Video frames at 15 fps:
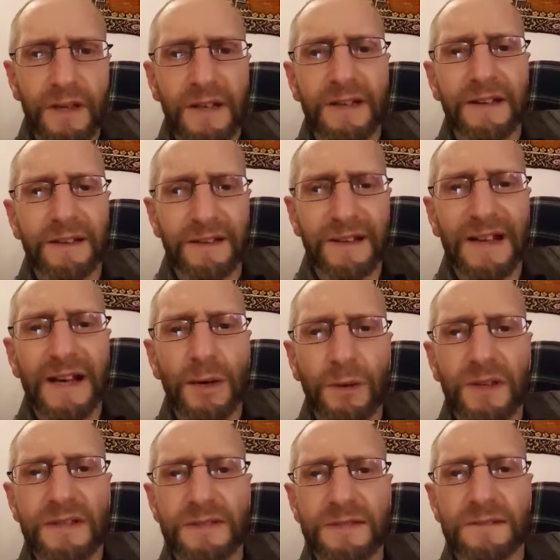now
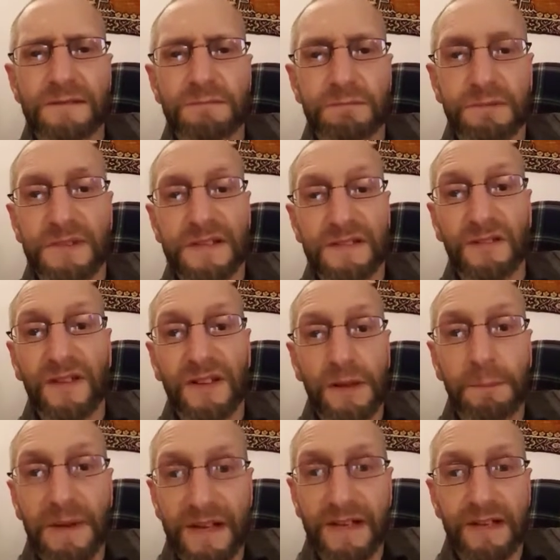it's sort of like
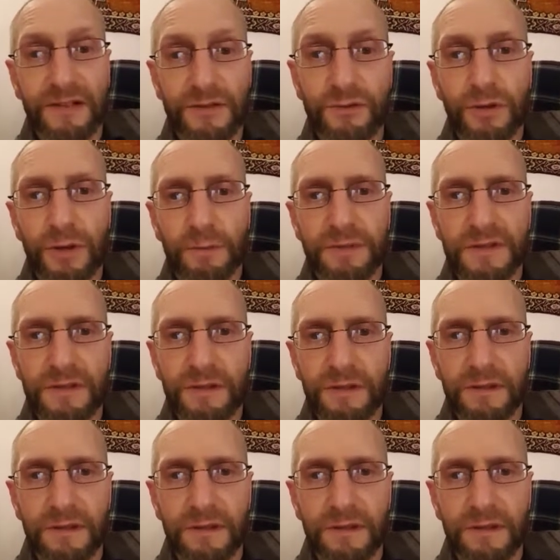the penny has dropped.